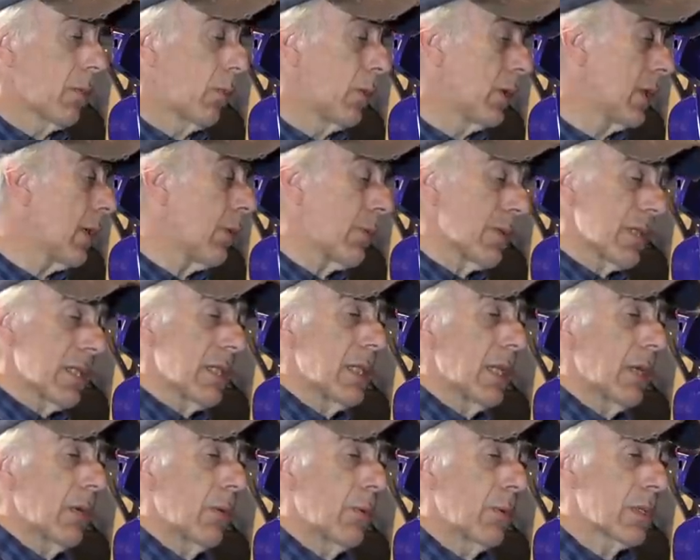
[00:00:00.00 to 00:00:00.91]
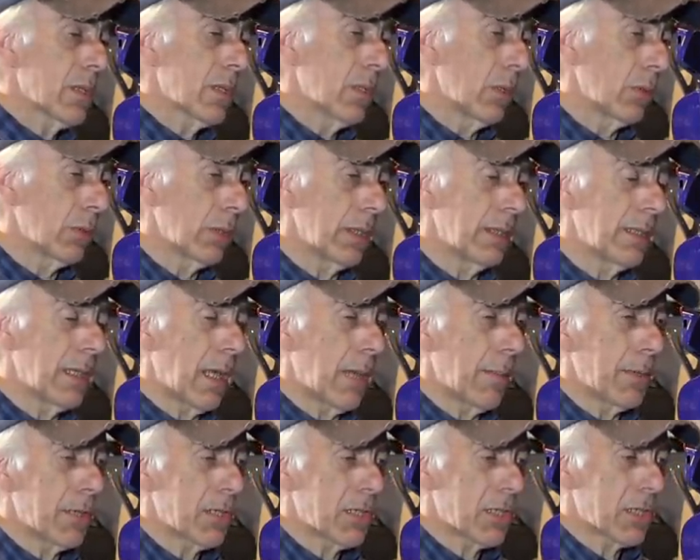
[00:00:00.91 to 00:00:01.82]
the one that was in there was totally
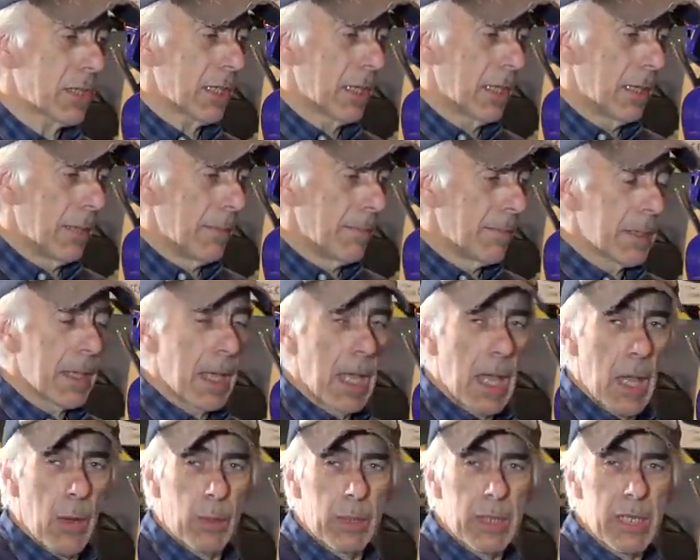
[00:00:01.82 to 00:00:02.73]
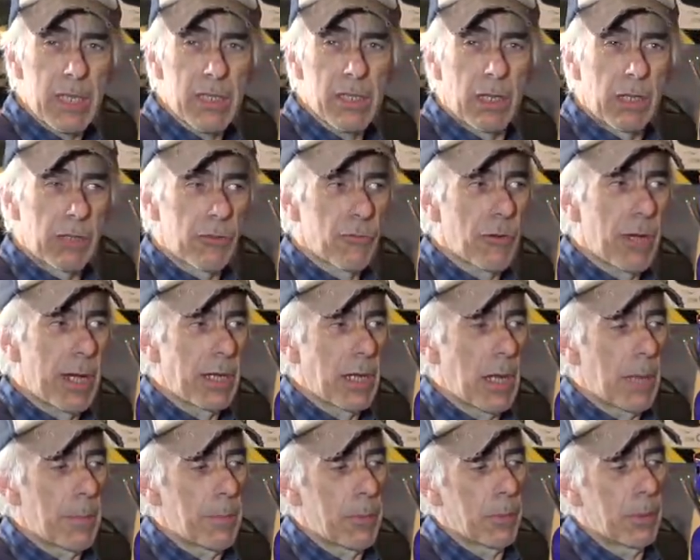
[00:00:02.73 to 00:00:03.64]
damaged. And when it's all dried
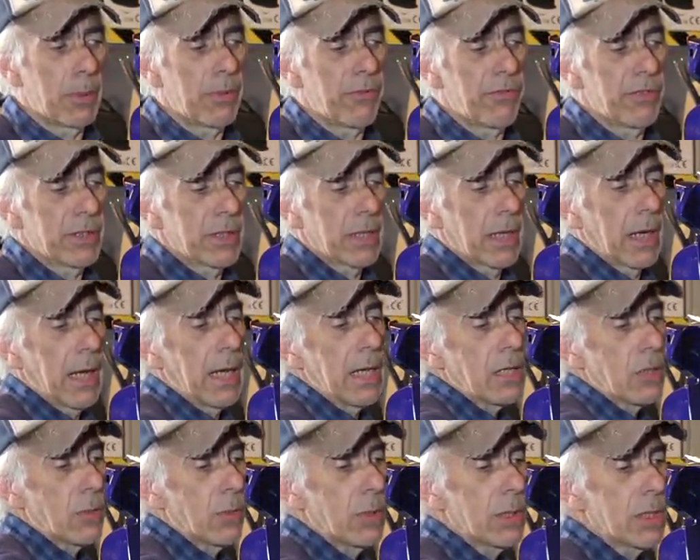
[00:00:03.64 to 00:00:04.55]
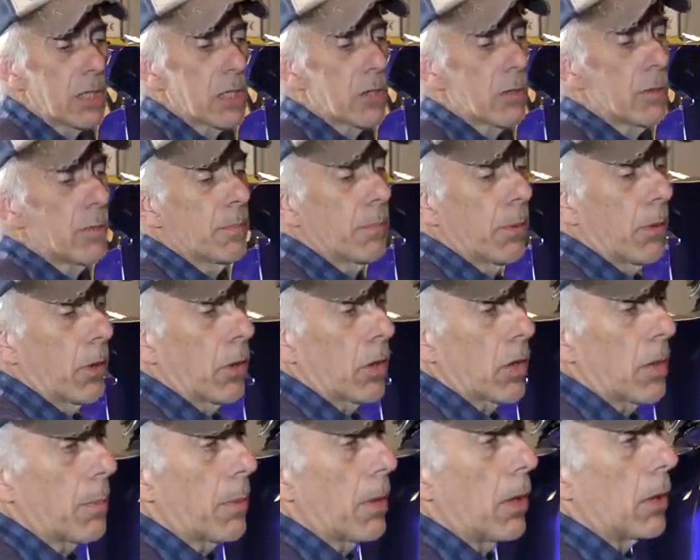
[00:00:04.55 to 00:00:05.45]
up, we'll fit the light switches. We
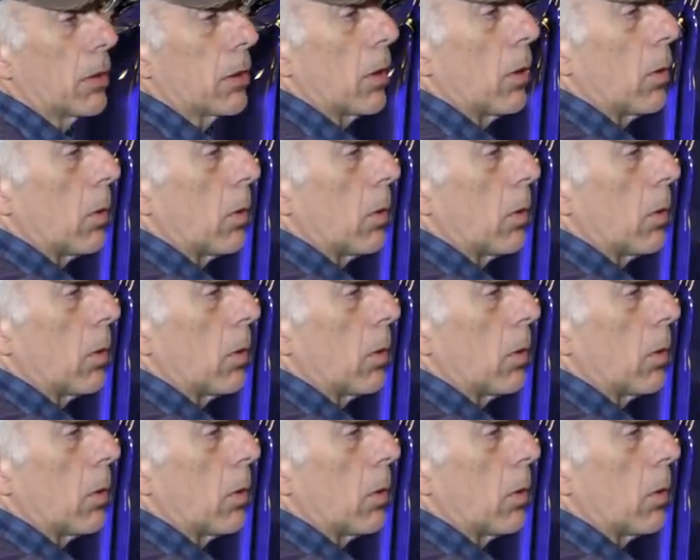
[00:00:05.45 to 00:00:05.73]
plug up all the